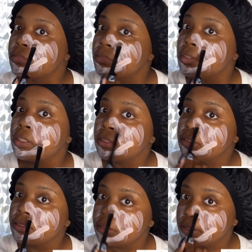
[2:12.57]
Now this
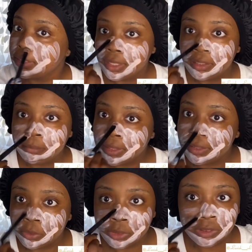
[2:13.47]
is the calamine
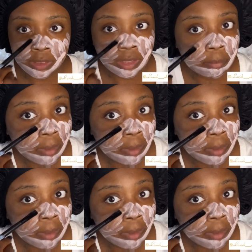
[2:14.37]
lotion that I'm